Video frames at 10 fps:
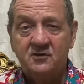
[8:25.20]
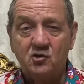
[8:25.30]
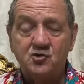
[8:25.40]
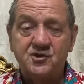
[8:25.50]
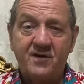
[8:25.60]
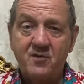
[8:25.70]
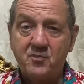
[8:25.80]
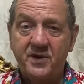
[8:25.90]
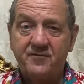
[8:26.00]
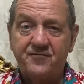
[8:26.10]
used to have a
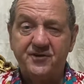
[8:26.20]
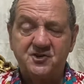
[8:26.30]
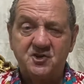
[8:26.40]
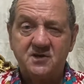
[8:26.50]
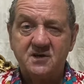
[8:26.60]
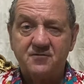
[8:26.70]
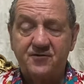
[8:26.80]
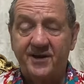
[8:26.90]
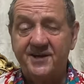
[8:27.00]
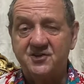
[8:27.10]
big fishing
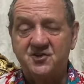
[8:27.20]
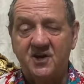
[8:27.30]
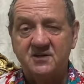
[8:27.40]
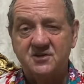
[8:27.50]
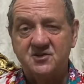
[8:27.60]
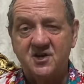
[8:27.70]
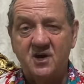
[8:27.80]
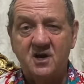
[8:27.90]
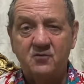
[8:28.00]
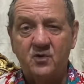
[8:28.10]
fleet and
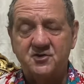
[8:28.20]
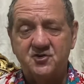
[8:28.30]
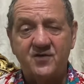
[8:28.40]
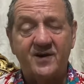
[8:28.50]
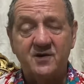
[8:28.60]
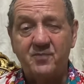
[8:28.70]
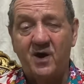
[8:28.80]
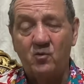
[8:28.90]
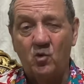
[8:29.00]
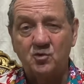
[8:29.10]
we're surrounded
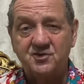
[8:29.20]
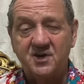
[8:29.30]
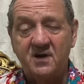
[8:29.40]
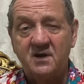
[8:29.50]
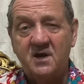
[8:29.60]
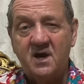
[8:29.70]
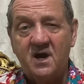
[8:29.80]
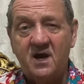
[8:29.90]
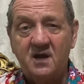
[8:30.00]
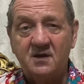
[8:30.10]
by water.
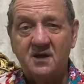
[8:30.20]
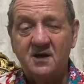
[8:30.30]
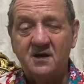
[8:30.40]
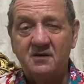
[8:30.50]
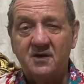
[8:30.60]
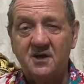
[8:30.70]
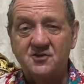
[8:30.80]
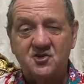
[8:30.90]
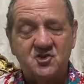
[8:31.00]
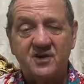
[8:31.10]

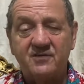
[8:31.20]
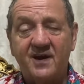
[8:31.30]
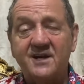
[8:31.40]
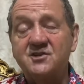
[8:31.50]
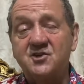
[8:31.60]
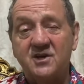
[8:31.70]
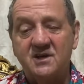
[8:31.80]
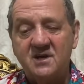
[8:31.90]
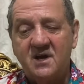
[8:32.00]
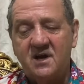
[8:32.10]
As a
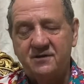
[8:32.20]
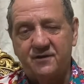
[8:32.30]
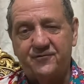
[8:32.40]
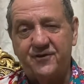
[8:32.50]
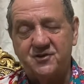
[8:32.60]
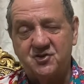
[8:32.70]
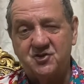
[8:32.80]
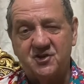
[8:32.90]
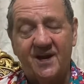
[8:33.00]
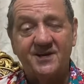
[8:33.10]
generality, the fish
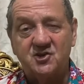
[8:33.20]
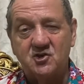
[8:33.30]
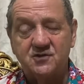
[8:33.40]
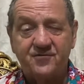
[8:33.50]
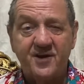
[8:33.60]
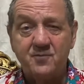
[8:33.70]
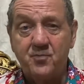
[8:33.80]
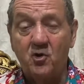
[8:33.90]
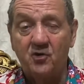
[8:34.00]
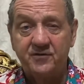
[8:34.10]
selection is very
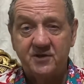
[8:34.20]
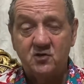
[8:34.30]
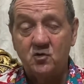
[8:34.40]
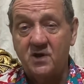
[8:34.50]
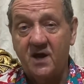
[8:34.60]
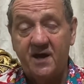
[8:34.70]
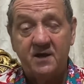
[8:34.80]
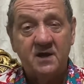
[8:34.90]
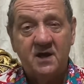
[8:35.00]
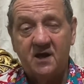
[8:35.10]
poor in the UK.
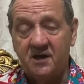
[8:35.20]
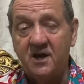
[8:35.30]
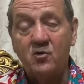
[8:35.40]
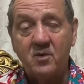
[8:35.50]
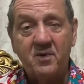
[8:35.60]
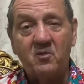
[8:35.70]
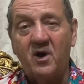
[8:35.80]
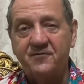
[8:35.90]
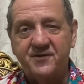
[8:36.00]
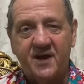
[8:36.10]
I know when my
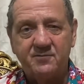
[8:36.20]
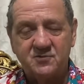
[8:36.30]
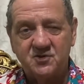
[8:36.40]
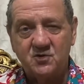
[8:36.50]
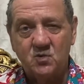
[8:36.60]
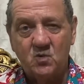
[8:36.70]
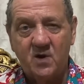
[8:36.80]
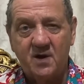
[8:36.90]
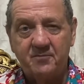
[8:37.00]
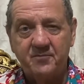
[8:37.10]
wife came
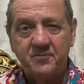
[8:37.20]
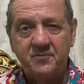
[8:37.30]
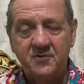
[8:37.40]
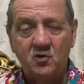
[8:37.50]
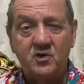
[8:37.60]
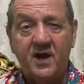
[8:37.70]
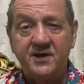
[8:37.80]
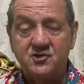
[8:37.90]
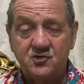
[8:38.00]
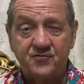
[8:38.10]
to
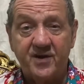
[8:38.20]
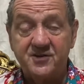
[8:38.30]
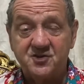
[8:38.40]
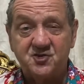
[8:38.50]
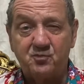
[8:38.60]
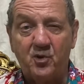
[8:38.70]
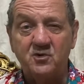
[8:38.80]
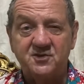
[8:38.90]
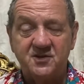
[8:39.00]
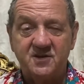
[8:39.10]
UK, she was very
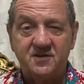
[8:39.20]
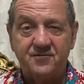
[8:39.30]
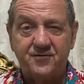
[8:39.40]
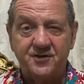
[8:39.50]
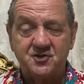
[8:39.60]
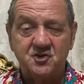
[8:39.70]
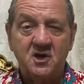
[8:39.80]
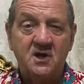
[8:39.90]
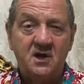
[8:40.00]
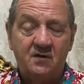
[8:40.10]
disappointed in the fish,
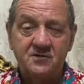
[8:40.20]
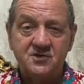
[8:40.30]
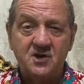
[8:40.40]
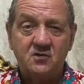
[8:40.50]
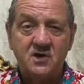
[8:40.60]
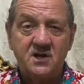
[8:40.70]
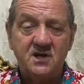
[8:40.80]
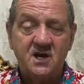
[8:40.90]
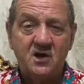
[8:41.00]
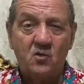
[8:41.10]
and there's
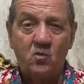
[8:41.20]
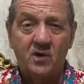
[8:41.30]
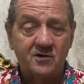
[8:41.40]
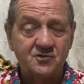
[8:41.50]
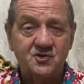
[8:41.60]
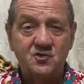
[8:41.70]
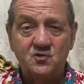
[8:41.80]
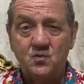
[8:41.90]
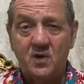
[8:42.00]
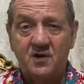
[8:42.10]
only one or
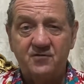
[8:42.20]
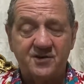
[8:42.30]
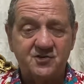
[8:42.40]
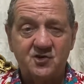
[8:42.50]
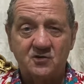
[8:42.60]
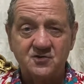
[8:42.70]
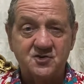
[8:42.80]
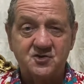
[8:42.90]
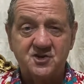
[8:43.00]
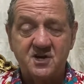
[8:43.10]
two
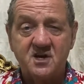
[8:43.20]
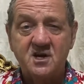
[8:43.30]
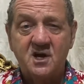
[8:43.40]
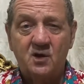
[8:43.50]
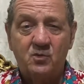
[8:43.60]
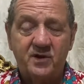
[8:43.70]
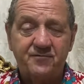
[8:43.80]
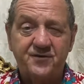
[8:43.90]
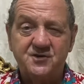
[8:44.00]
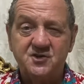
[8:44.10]
restaurants where the
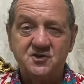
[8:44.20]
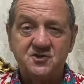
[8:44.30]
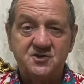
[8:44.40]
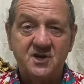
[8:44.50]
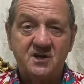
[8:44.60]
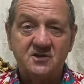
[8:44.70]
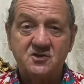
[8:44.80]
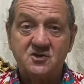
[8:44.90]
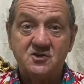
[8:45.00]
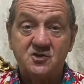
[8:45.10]
fish is to
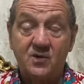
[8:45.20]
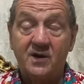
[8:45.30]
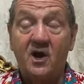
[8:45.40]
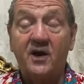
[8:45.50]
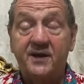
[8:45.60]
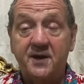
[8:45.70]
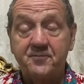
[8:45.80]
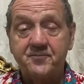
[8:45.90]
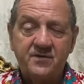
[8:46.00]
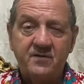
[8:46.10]
her liking.
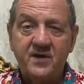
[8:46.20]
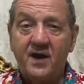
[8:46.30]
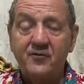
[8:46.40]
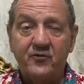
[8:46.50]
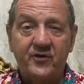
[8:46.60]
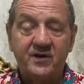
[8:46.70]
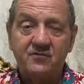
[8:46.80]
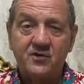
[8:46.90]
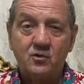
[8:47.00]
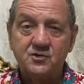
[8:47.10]
Then the other thing, of
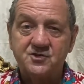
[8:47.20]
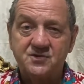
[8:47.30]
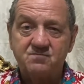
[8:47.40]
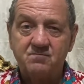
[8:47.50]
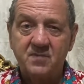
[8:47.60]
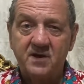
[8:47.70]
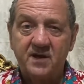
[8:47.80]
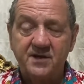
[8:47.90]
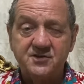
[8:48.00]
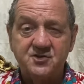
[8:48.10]
course,
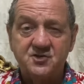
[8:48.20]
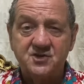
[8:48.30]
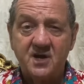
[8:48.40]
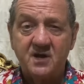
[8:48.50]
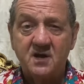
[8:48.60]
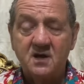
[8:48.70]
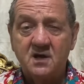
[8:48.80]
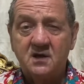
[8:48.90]
is the